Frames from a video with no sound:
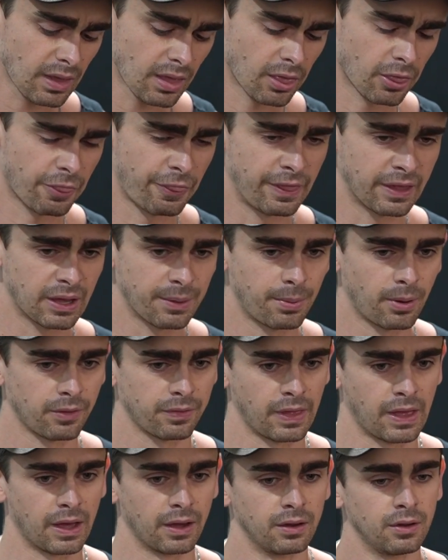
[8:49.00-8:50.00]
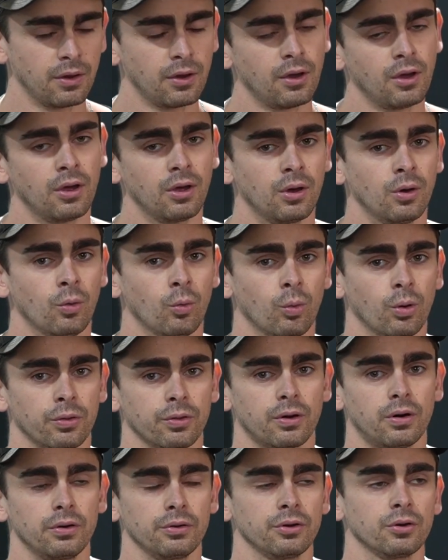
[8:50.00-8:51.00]
think about that with
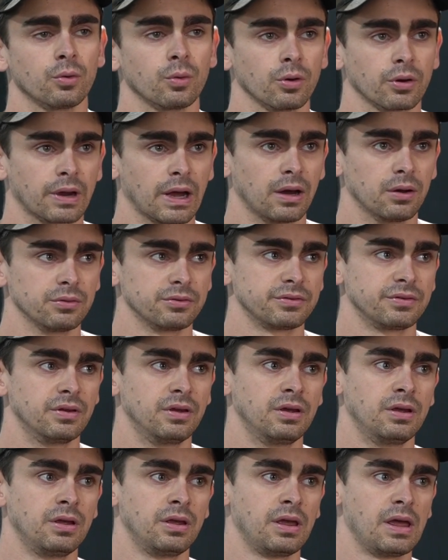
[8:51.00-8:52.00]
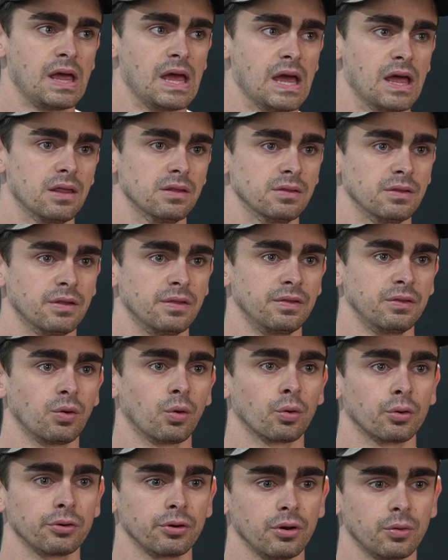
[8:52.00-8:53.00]
all your workouts and your
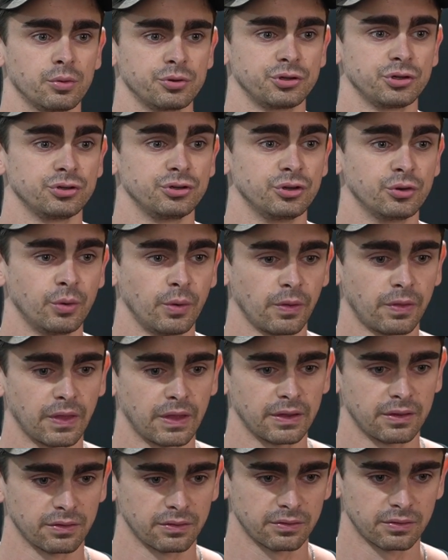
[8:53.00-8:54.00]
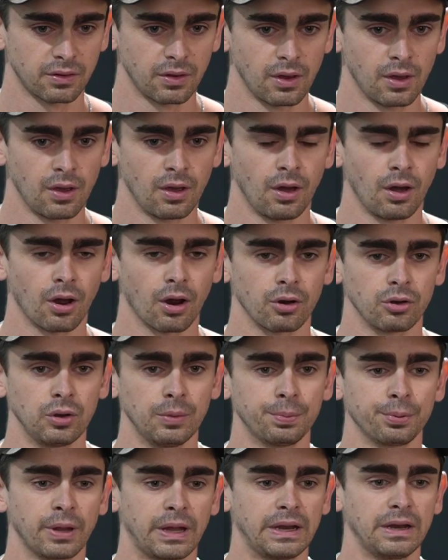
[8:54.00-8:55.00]
order in which you're doing things. Are you
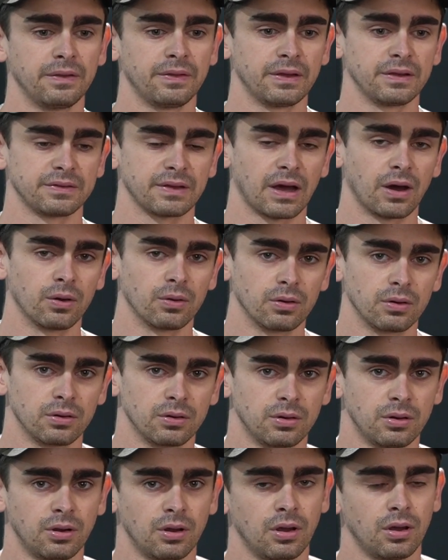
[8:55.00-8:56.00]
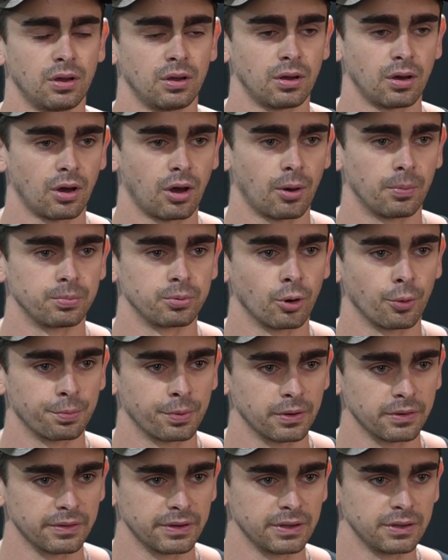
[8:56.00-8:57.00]
planning things out
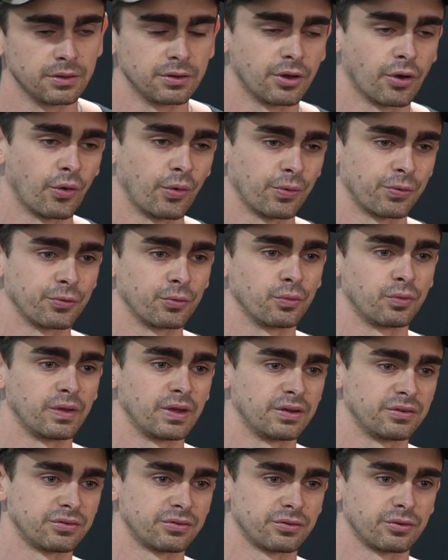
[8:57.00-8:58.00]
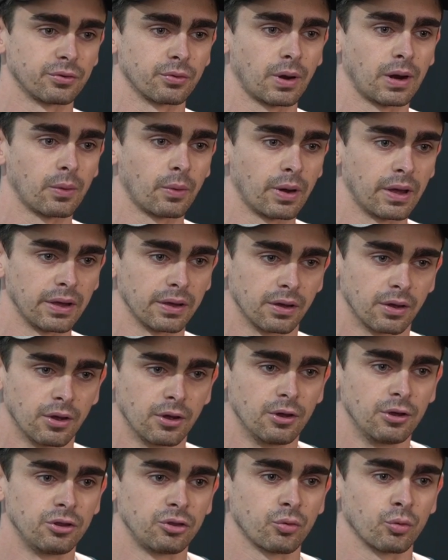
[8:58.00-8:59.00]
appropriately, going through things the right way
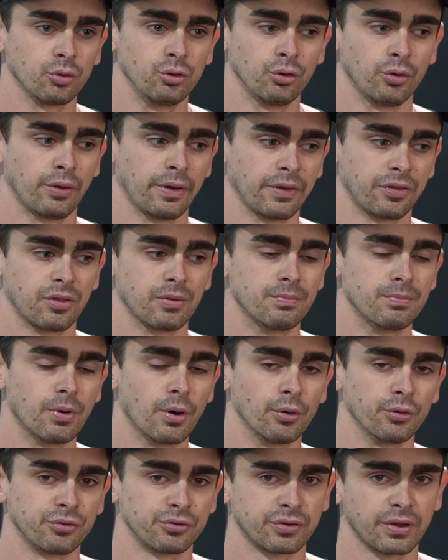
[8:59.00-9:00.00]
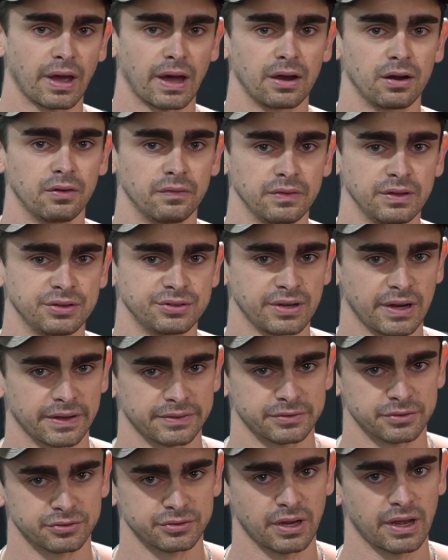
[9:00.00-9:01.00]
to where you can get the most out of each
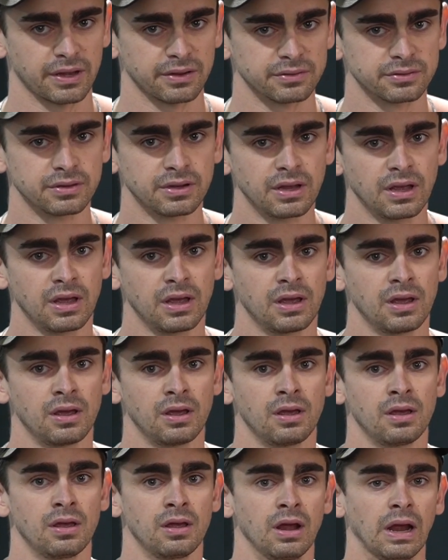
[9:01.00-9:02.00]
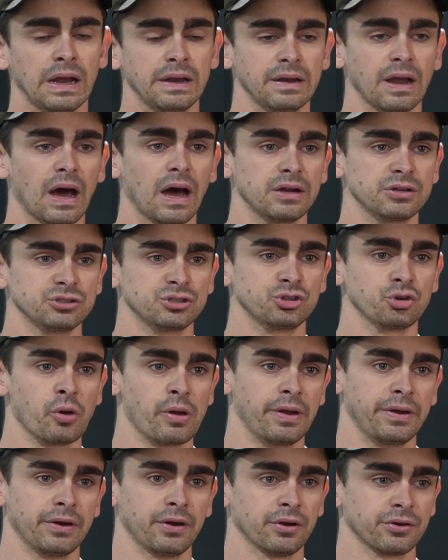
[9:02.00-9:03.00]
exercise and not
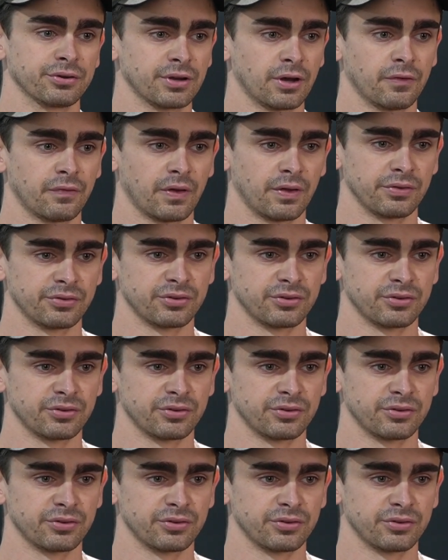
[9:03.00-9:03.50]
draining yourself on